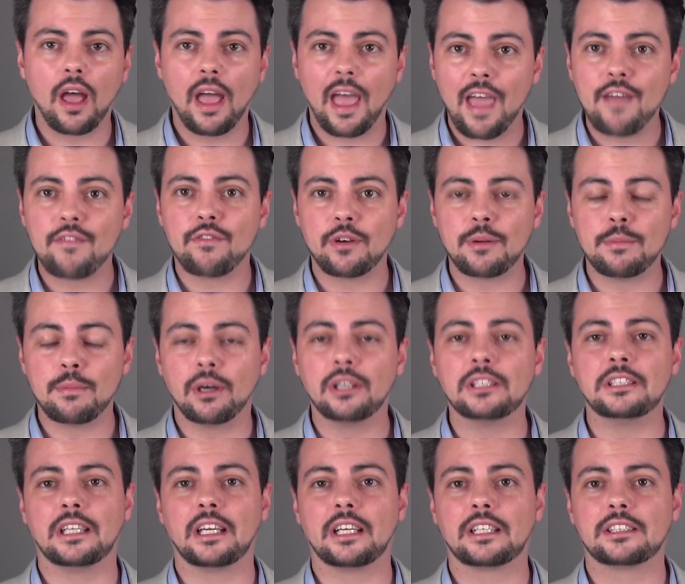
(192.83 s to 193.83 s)

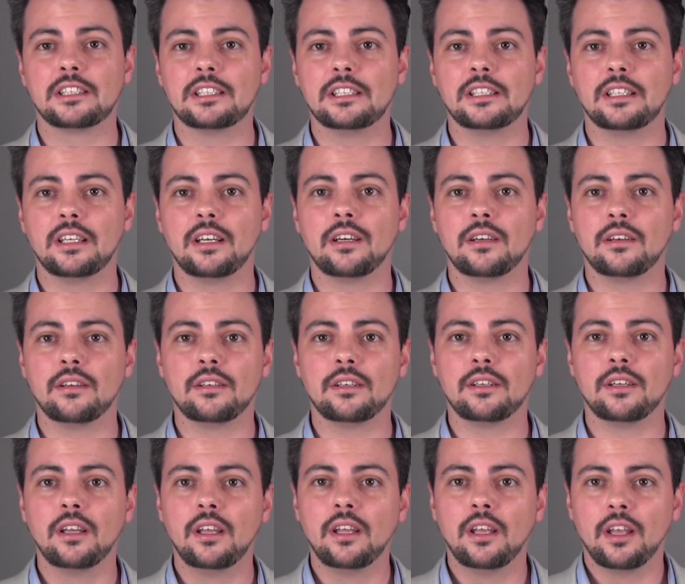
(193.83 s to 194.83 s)
everybody, actually.
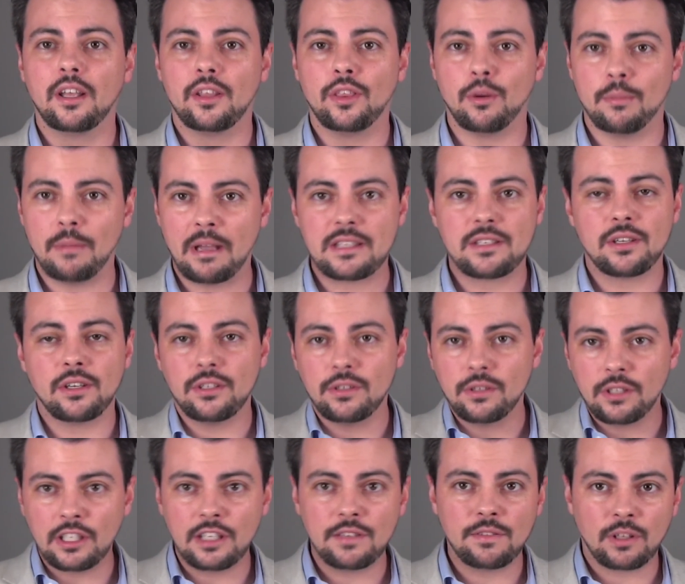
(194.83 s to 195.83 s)
No matter
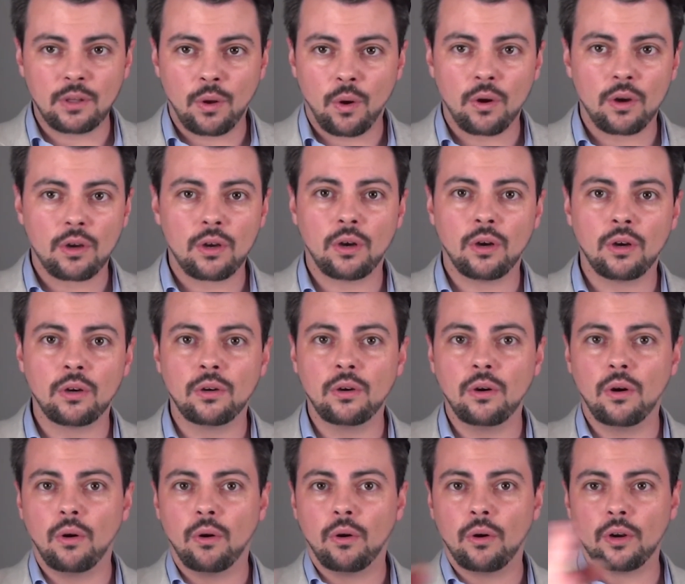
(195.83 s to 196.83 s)
you live in Hong
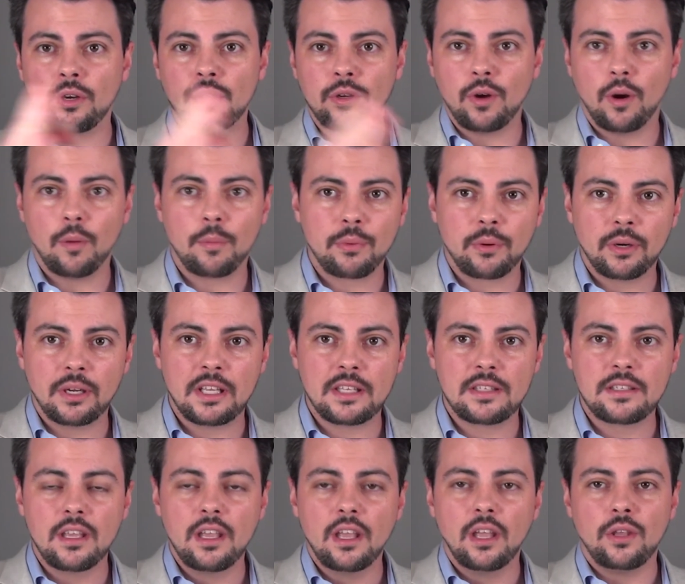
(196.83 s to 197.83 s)
Kong or you
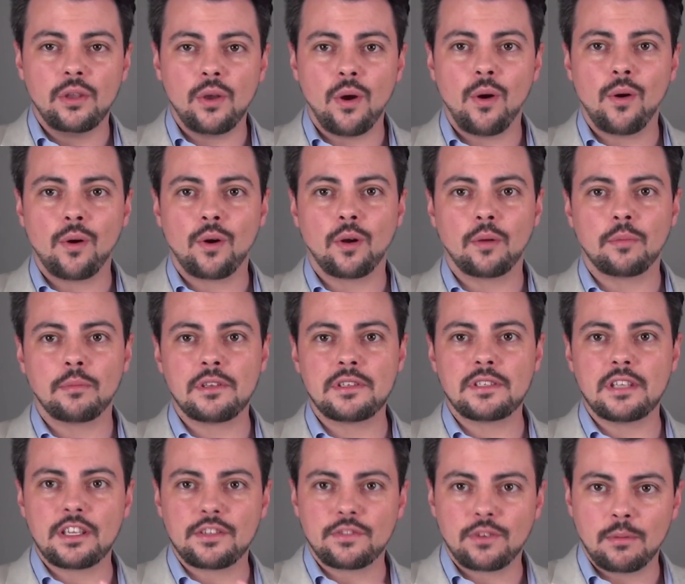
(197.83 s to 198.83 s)
operate your Hong Kong
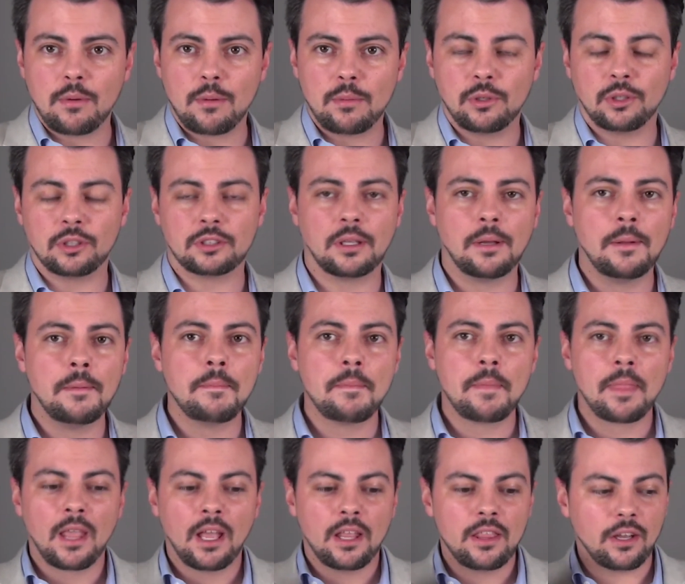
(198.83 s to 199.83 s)
business from abroad.
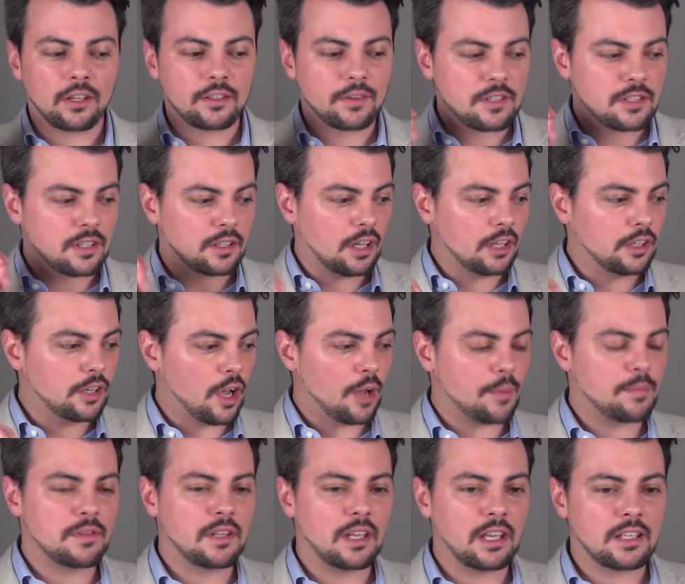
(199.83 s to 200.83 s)
Now, there is another
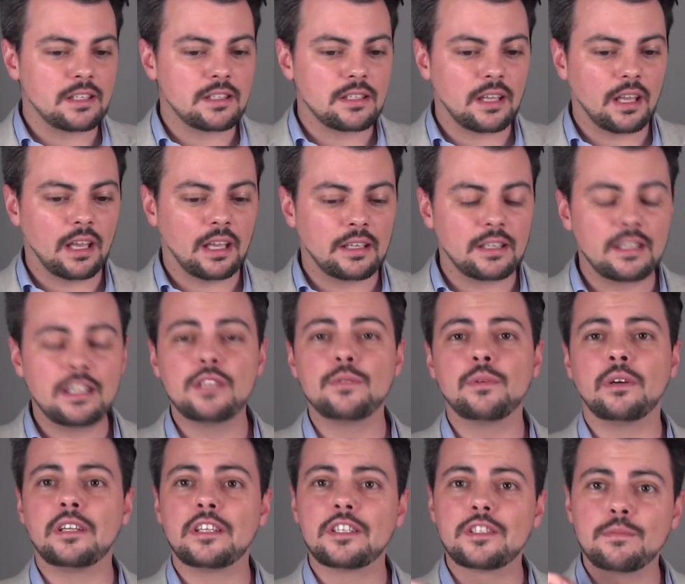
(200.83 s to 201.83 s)
update, and this
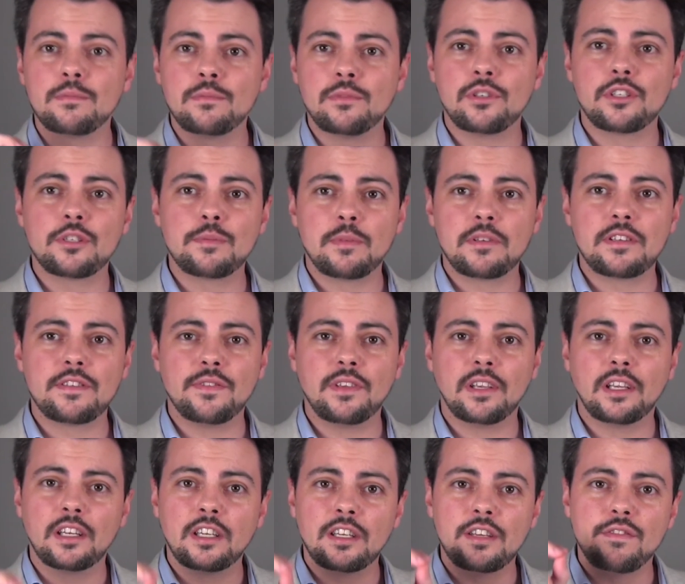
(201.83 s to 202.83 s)
one is more
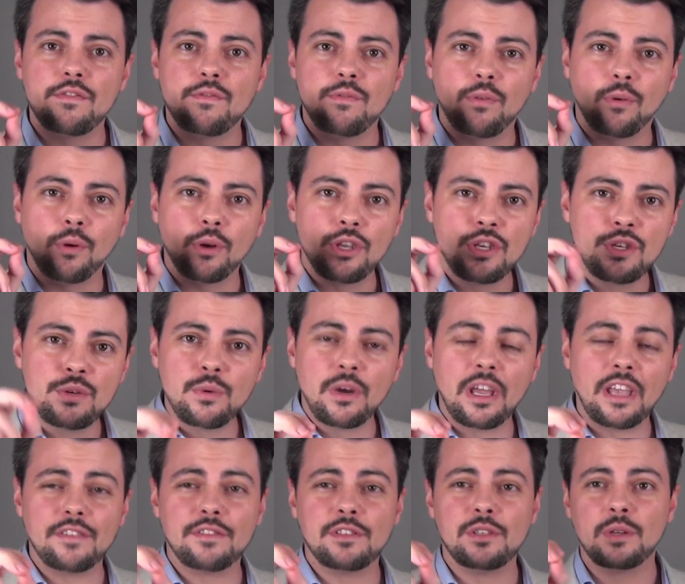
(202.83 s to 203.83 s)
specifically for you
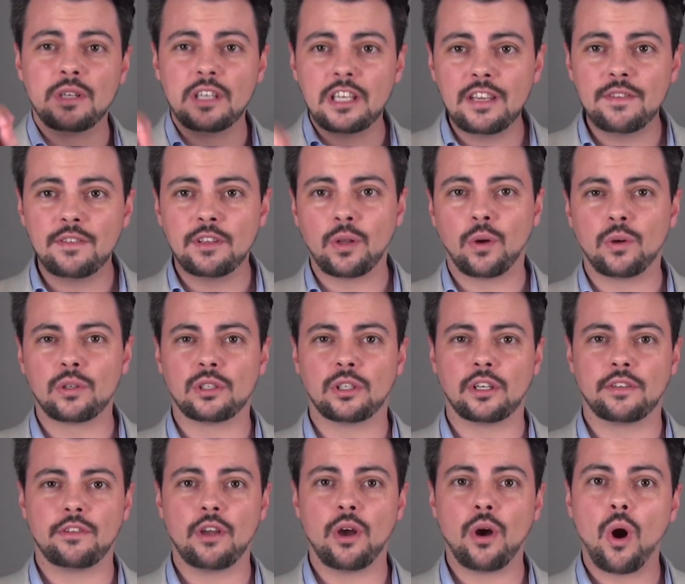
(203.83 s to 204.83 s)
if you live in Hong
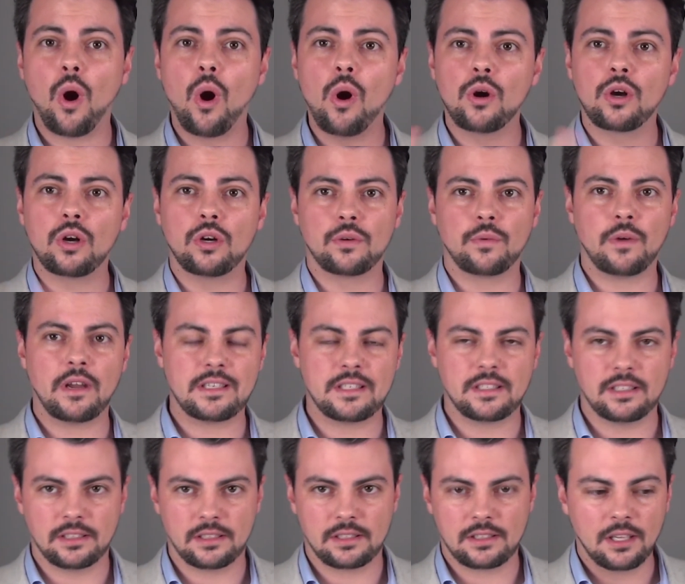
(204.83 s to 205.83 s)
Kong, if you're a Hong Kong
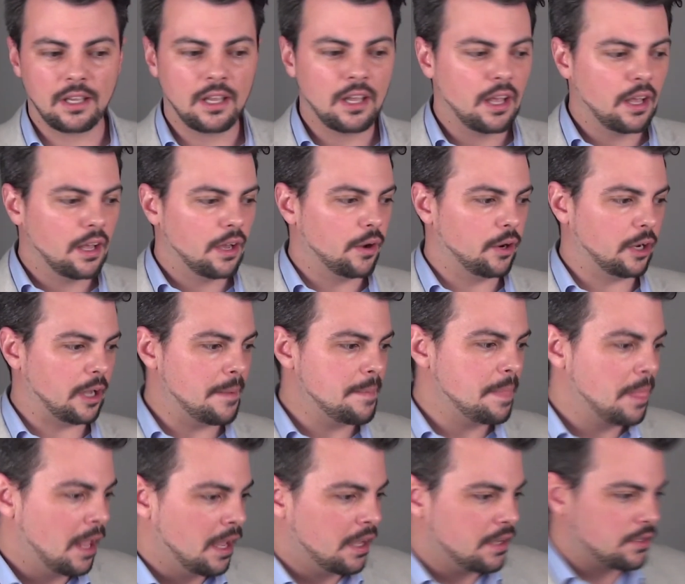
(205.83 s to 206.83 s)
resident. Okay,
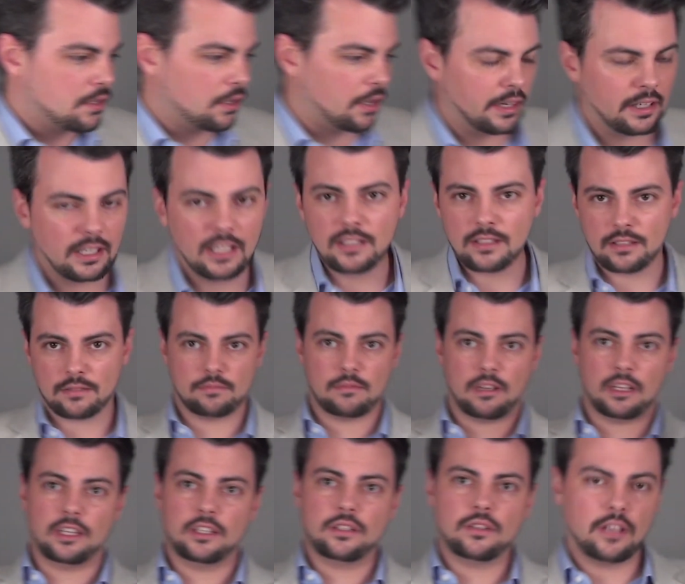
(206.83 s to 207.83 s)
so I need
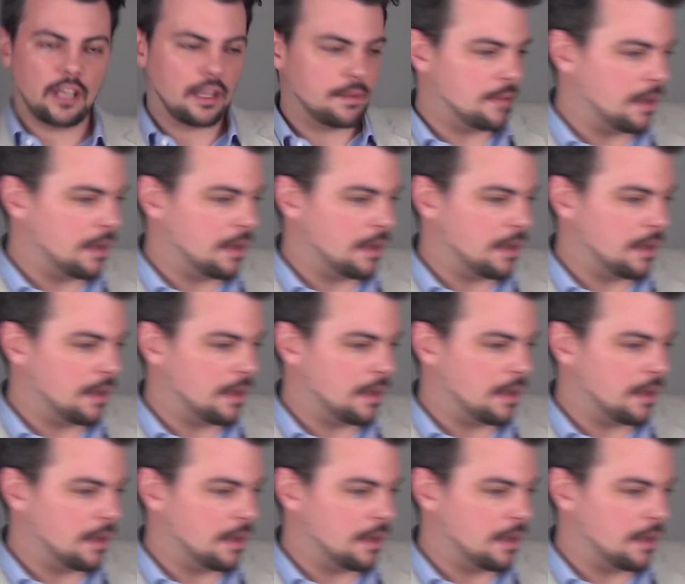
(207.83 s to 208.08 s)
to get